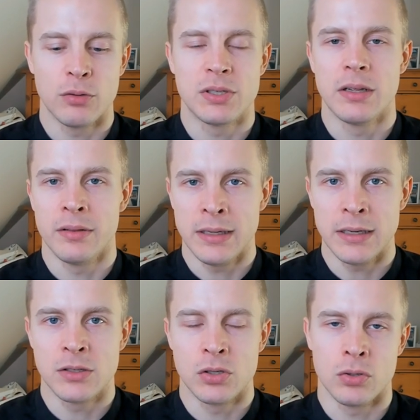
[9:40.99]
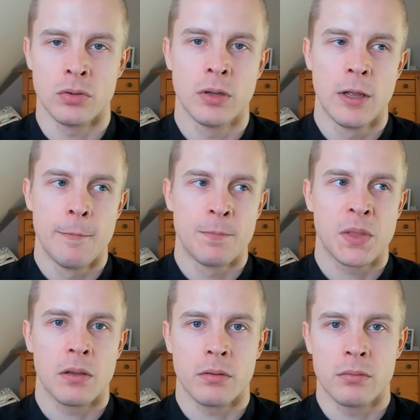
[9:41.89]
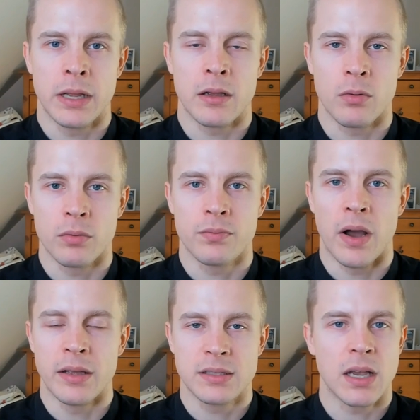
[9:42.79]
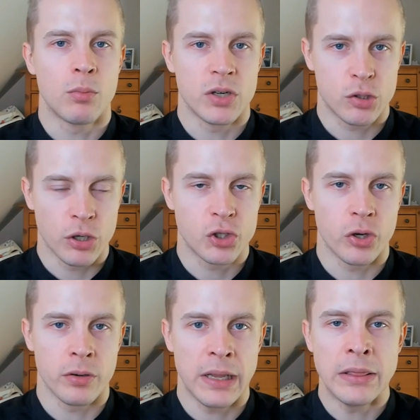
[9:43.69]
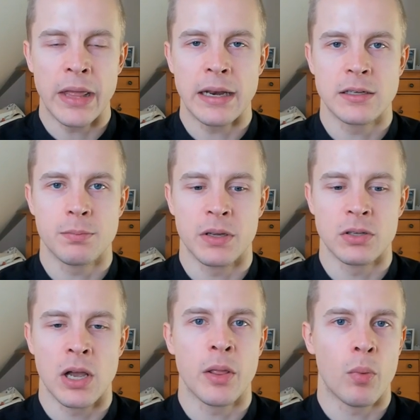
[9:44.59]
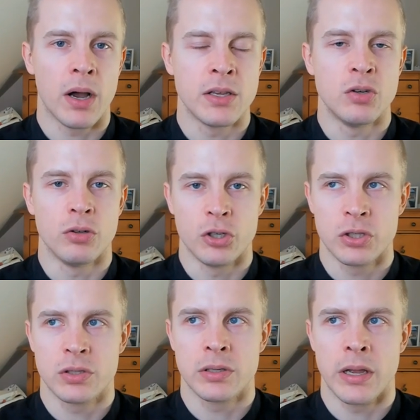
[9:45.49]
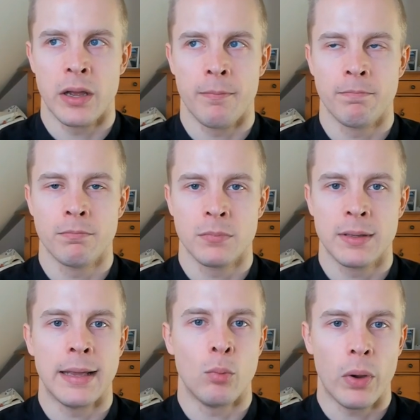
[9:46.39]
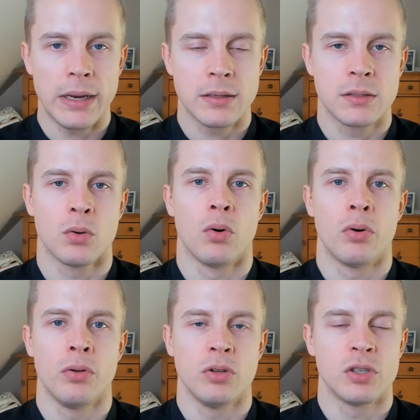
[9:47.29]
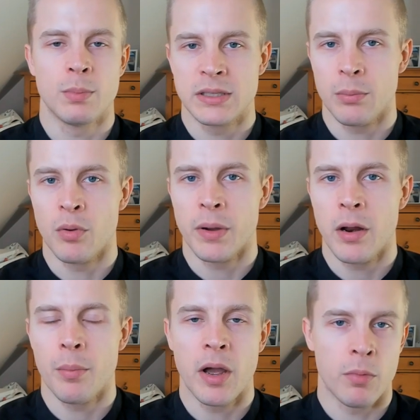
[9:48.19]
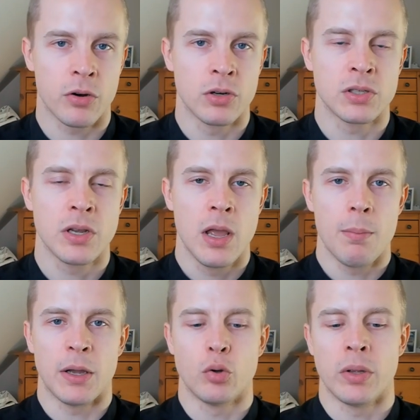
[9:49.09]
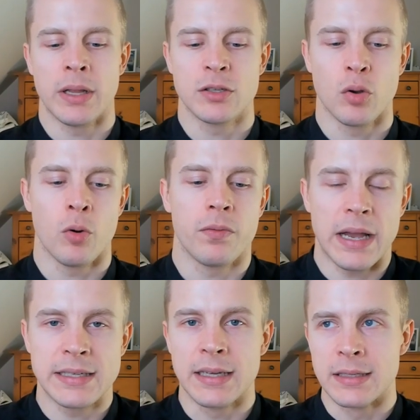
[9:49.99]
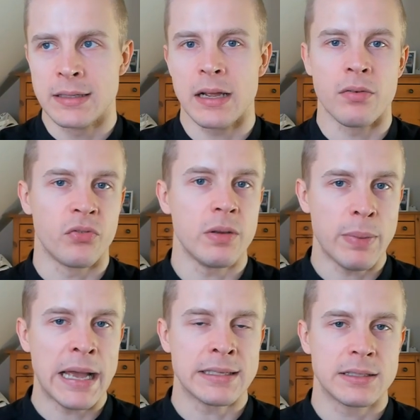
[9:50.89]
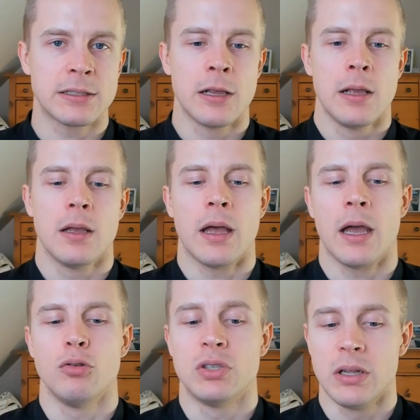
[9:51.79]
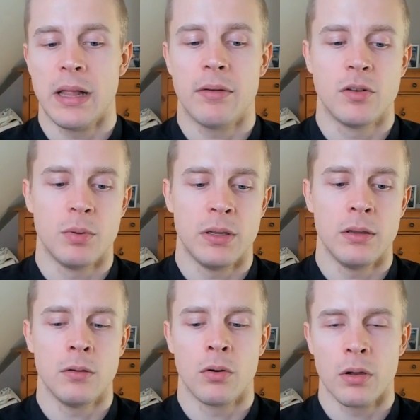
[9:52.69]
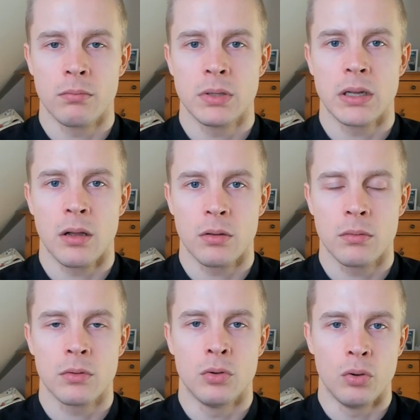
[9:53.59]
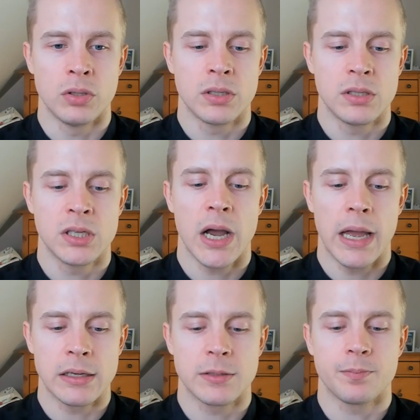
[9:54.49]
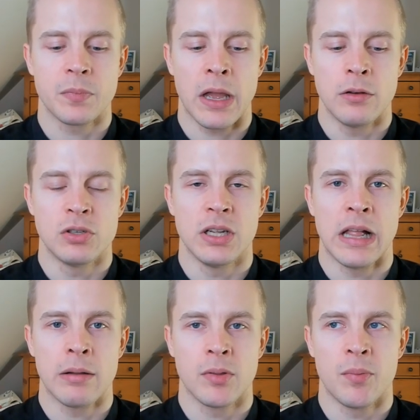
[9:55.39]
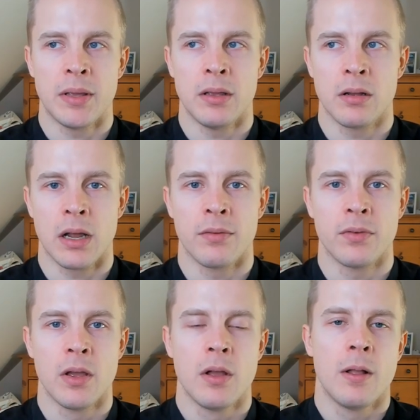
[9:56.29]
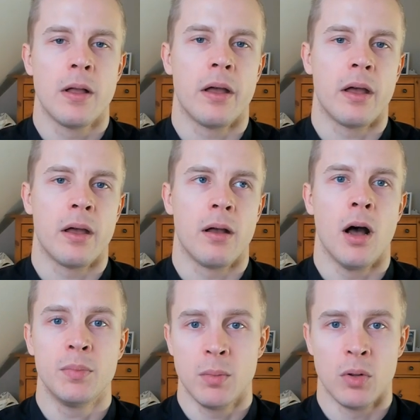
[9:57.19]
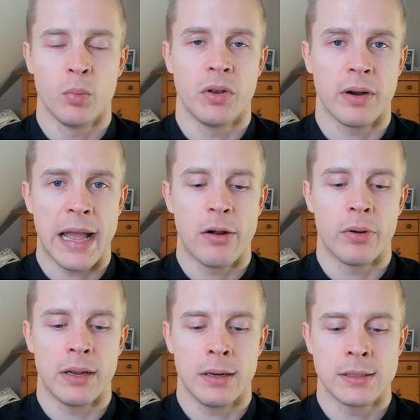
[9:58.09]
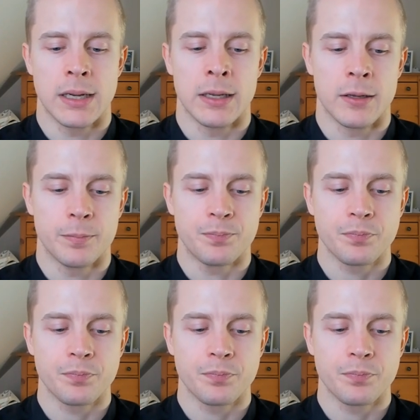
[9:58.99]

You still need to like find some restriction in that because otherwise you'll just um, gain weight or you'll just mess up your bio- biomarkers by doing that so fasting isn't like a free pass uh, you still have to be on a like a good diet and you still have to be kind of uh, optimal with your calorie intake.